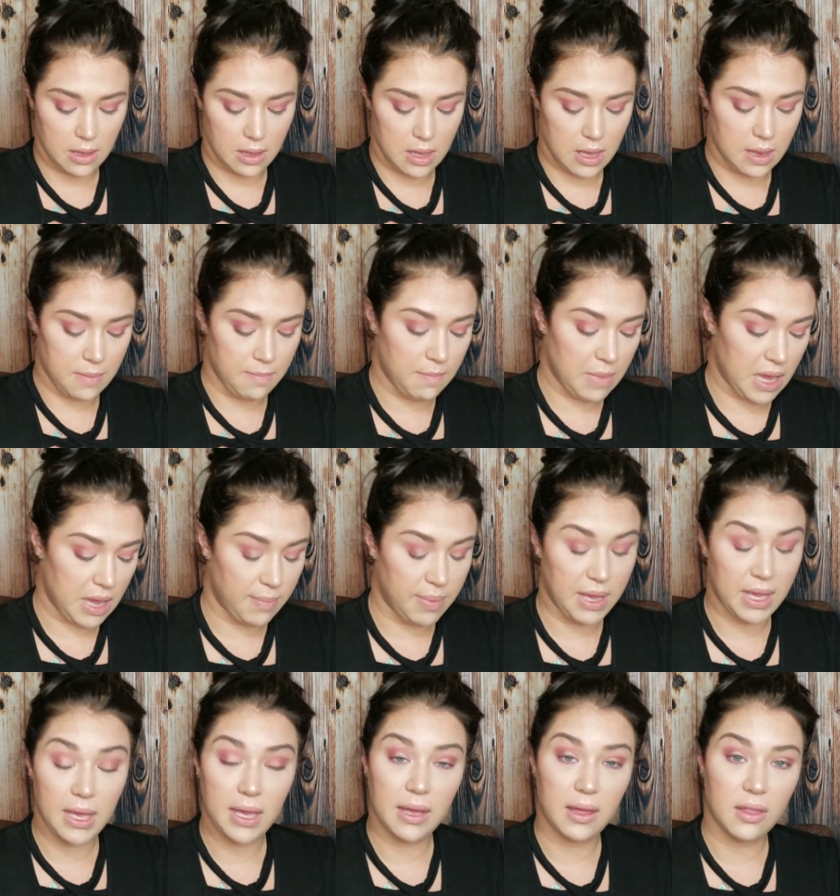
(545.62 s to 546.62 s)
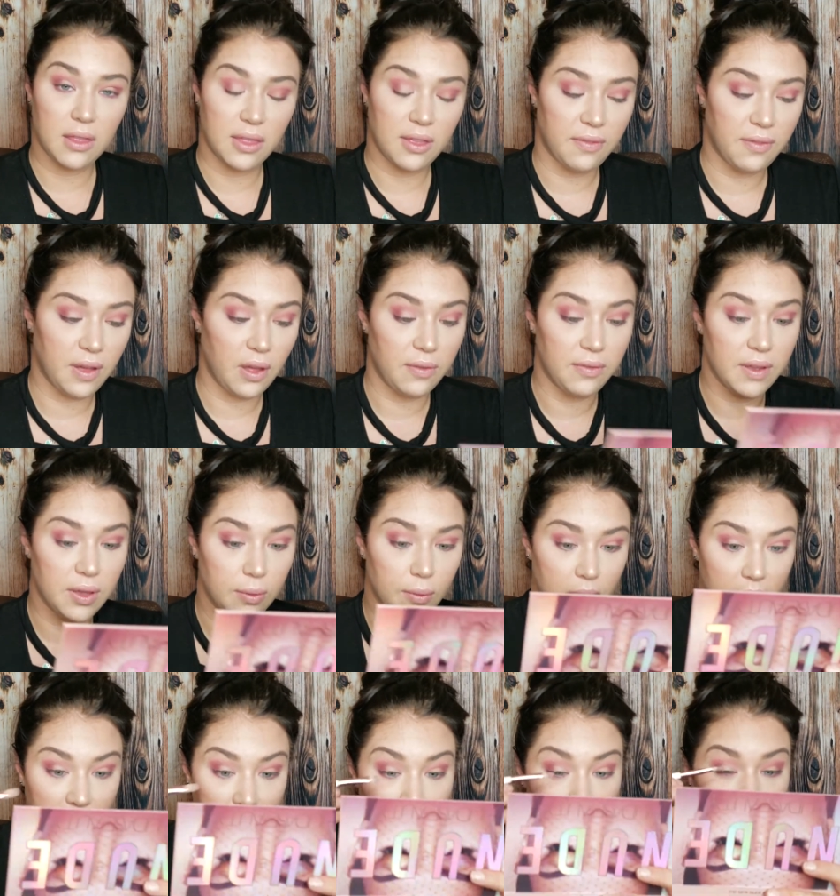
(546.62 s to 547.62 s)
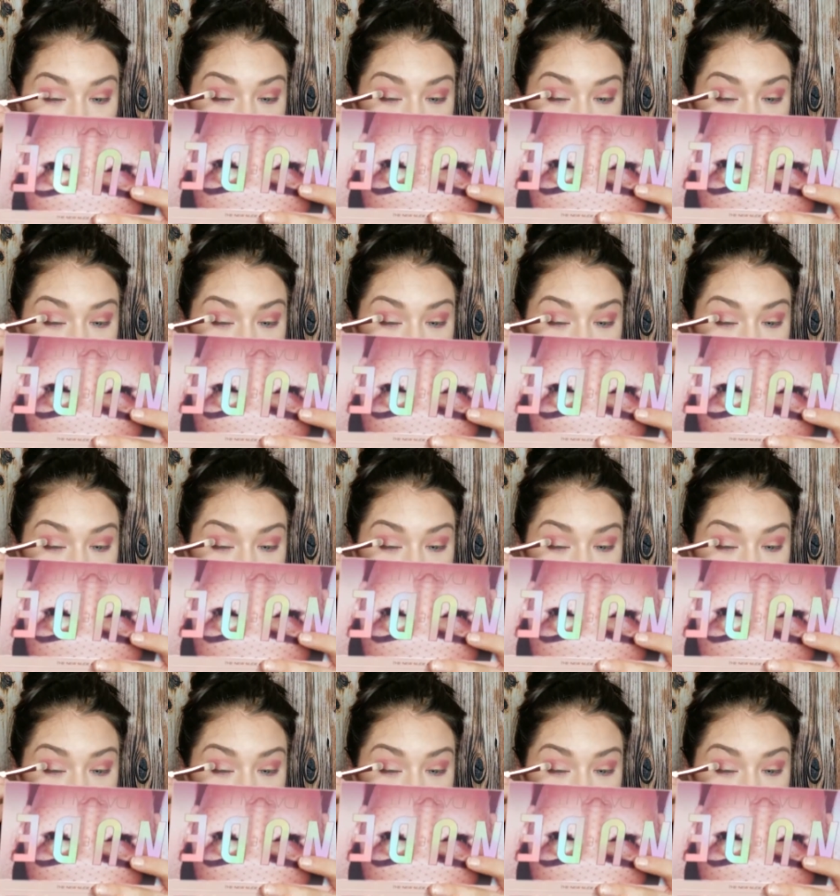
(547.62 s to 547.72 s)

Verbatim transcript: And maybe the velvet one.